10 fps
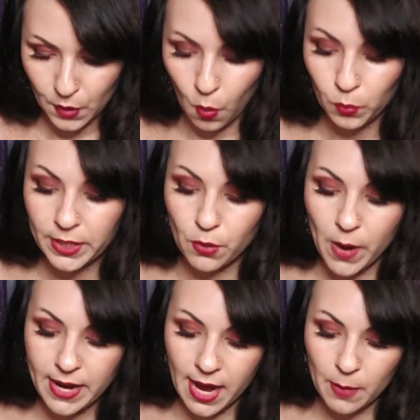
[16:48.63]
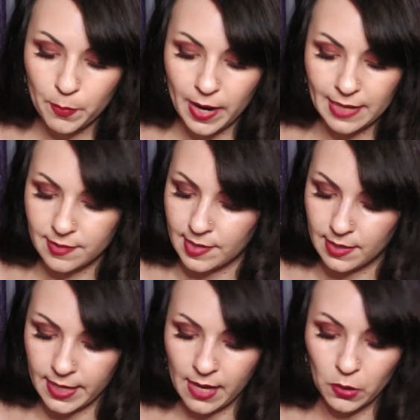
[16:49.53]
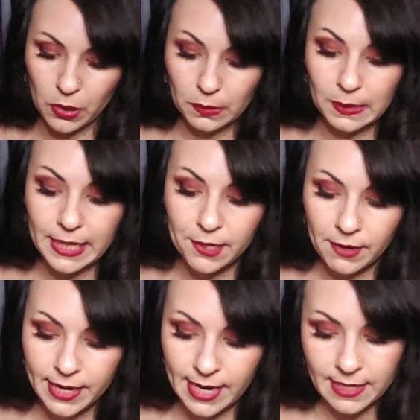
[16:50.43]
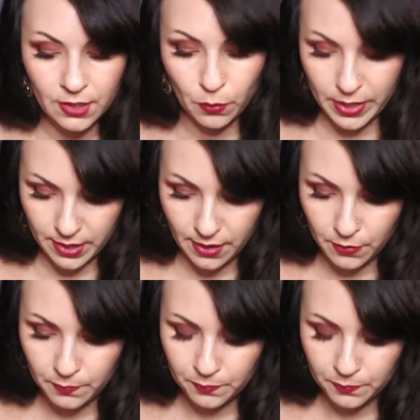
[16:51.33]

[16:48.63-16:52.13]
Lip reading: only to wake up and see the killer leering into the window,